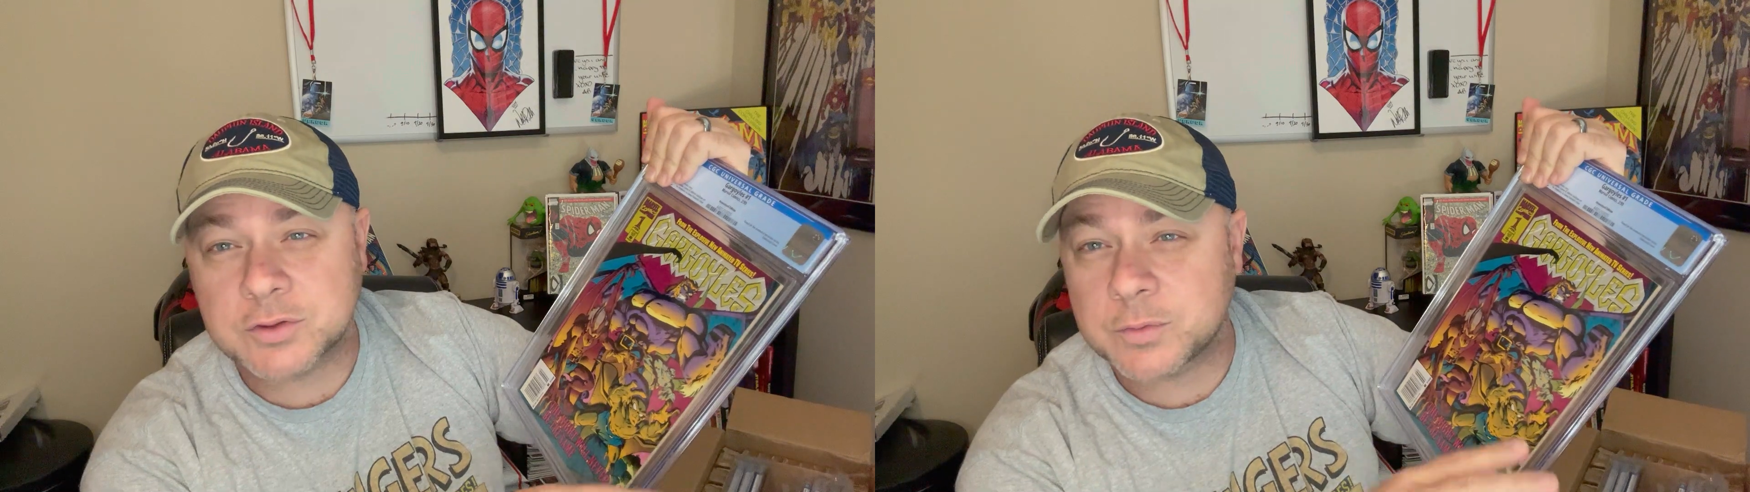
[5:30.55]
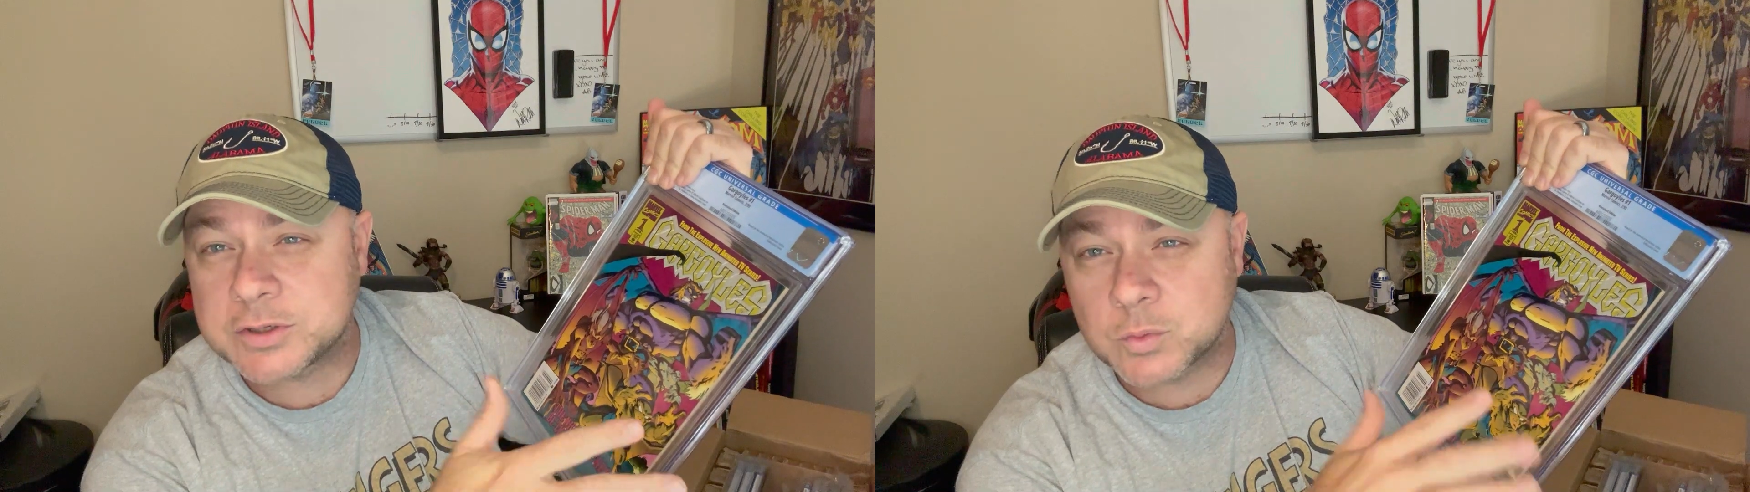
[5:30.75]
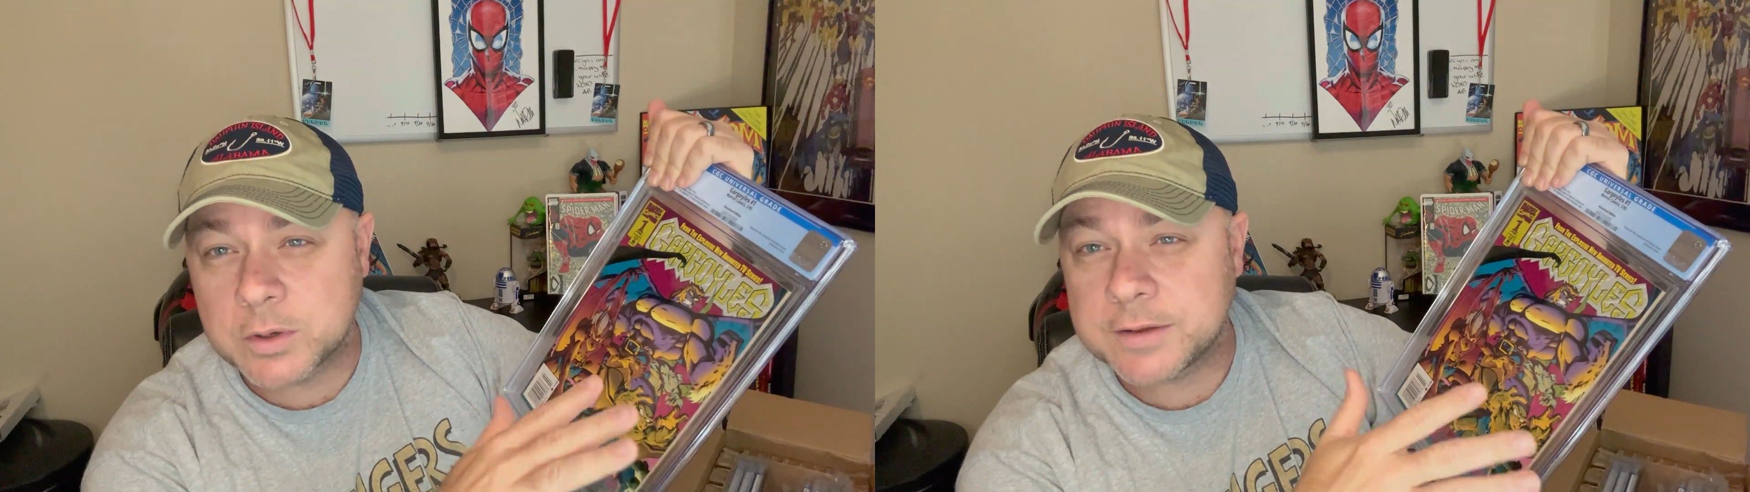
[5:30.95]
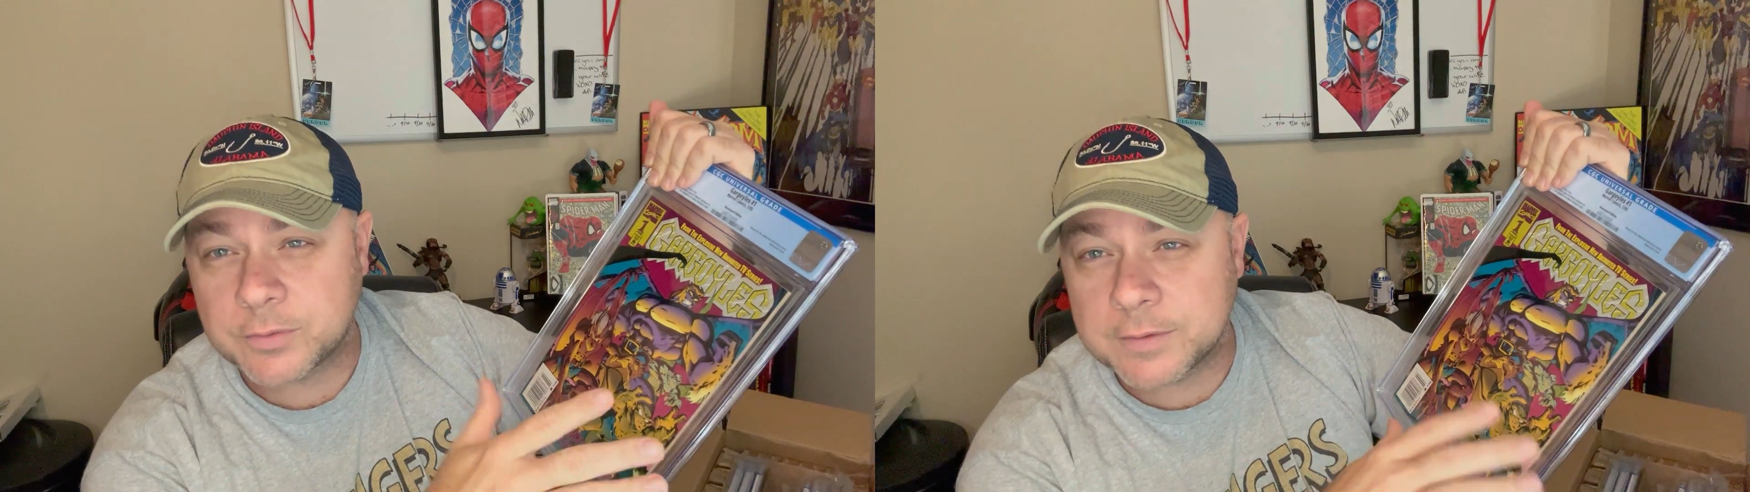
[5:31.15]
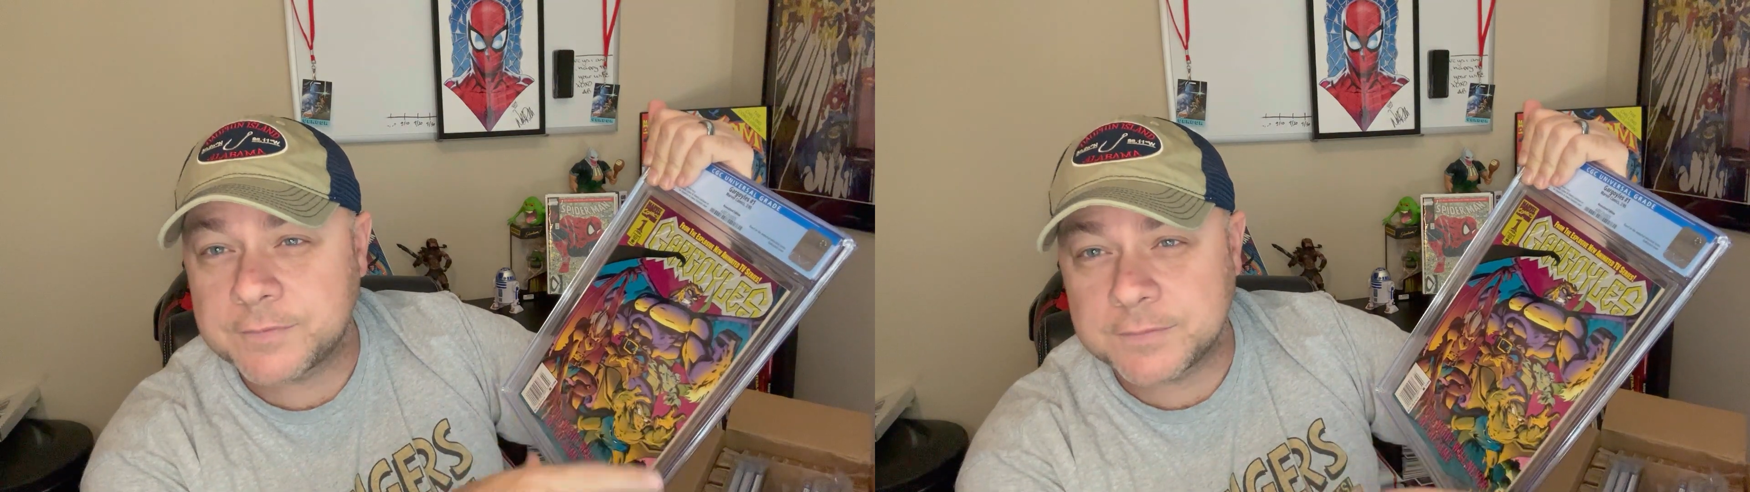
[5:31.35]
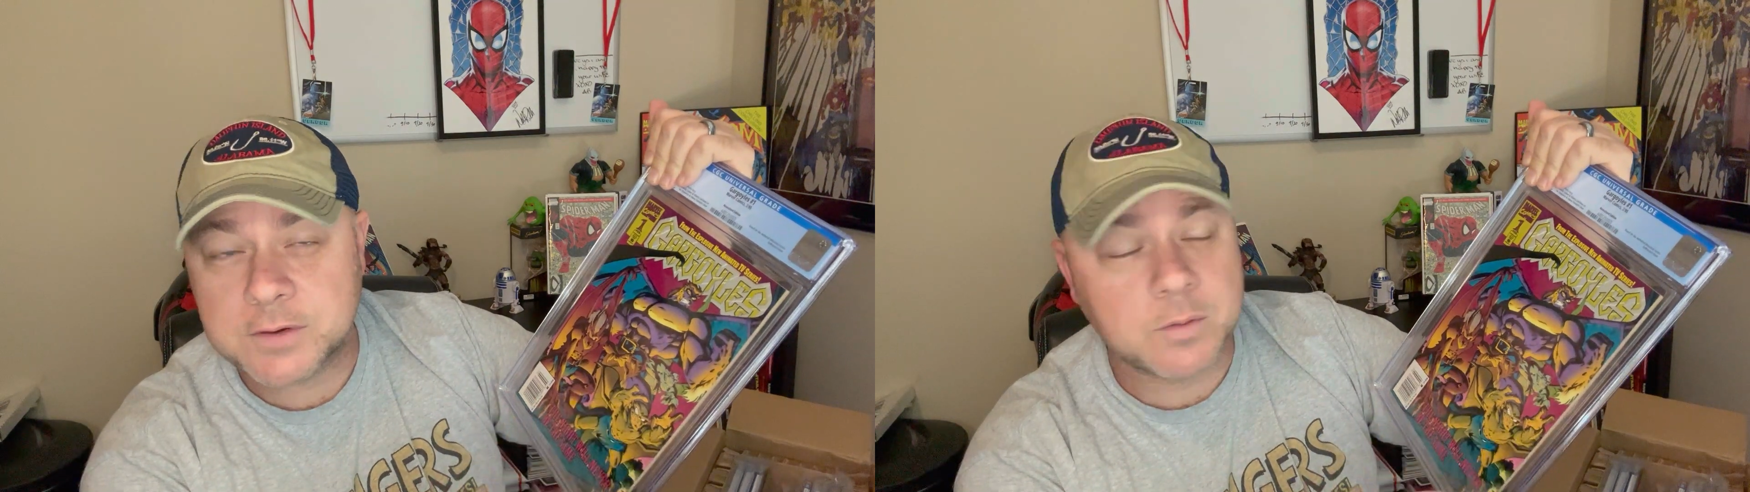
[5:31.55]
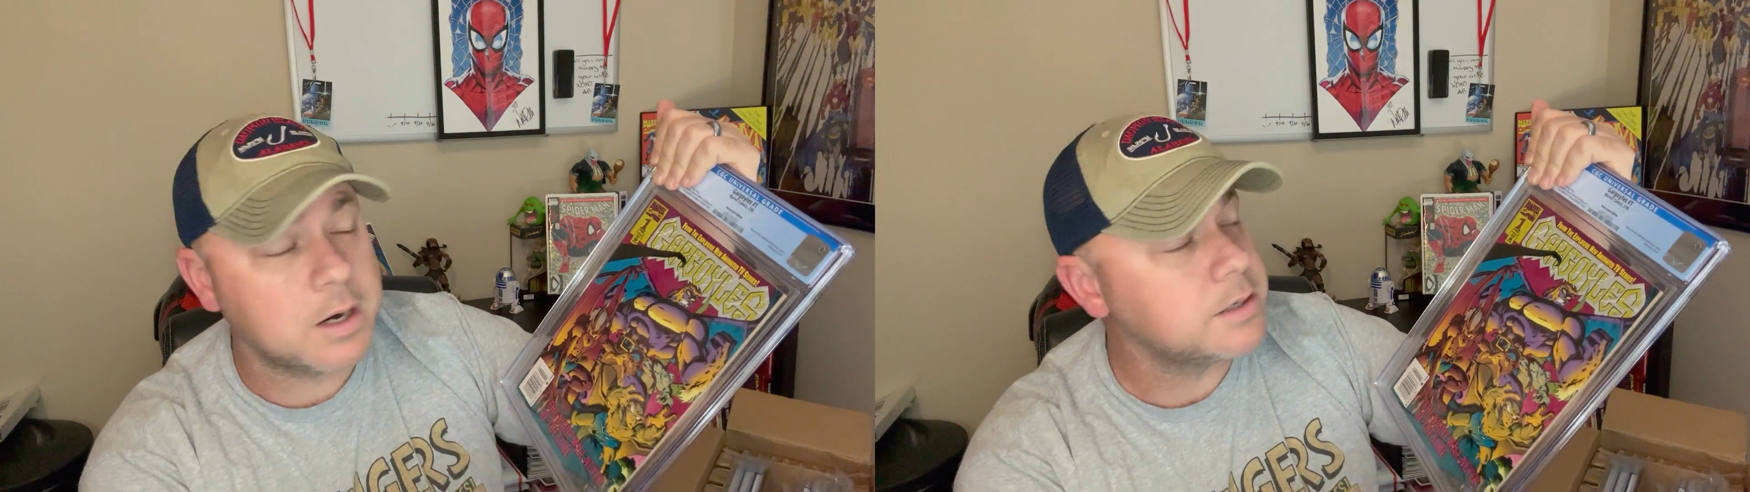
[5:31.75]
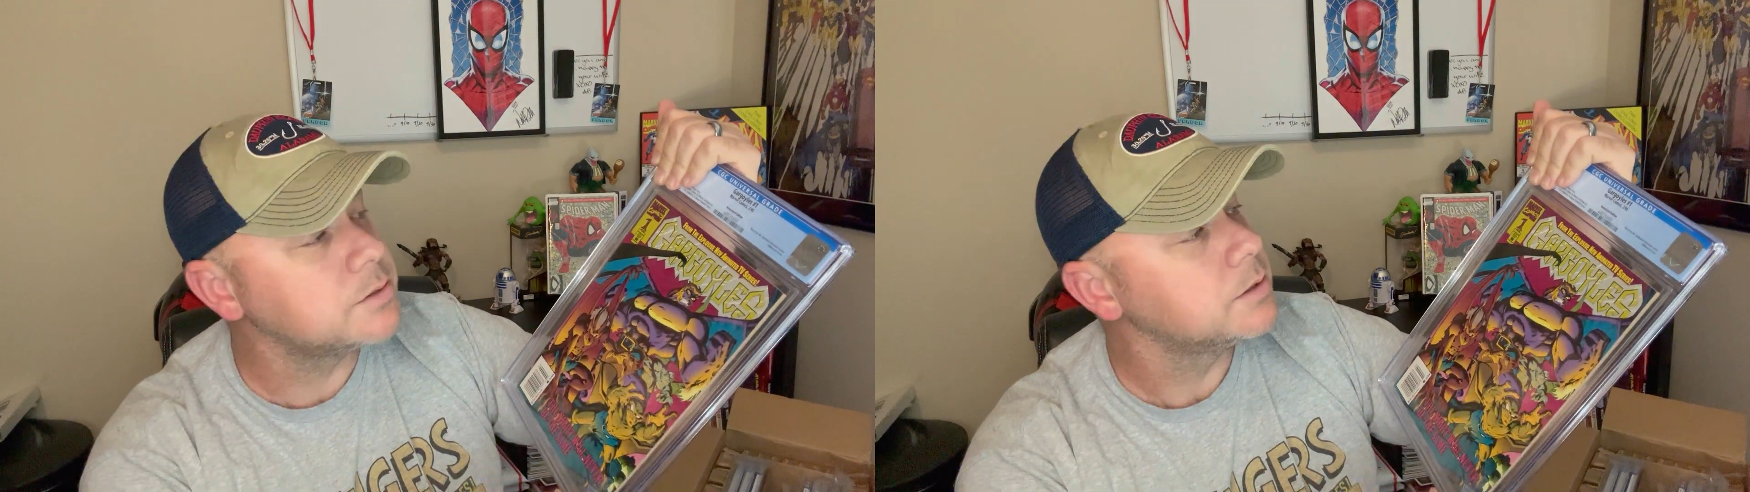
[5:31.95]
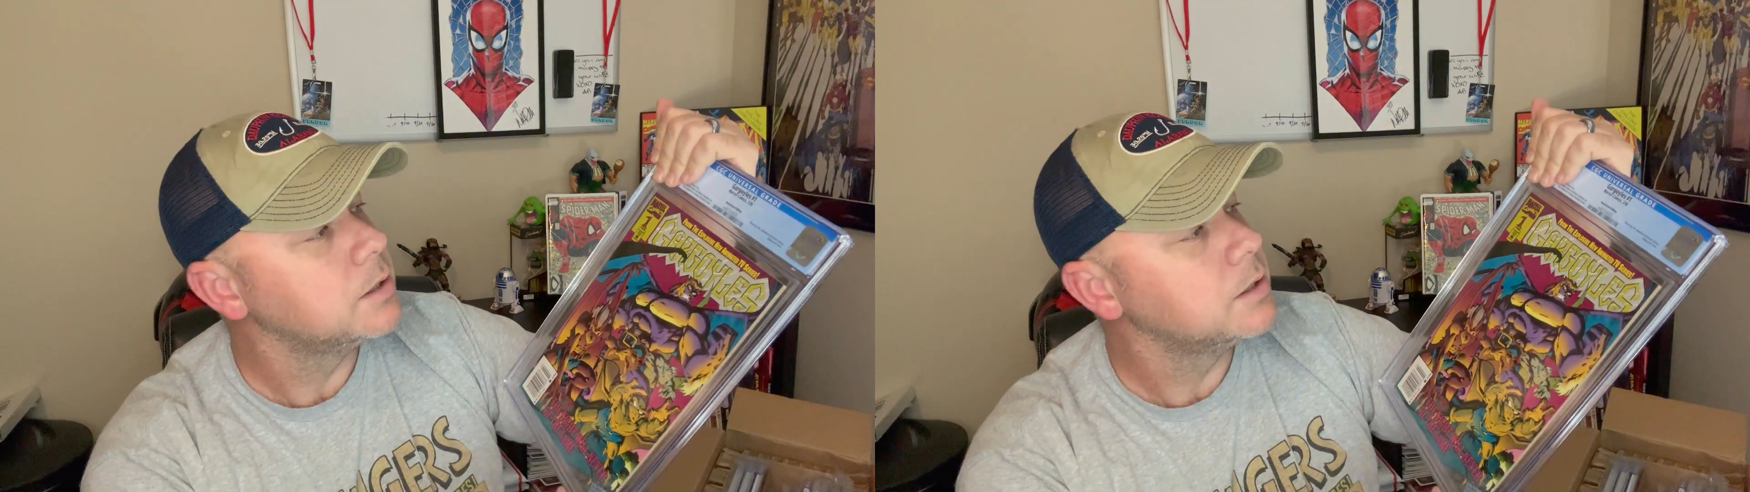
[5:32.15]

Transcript: 320, 350 range.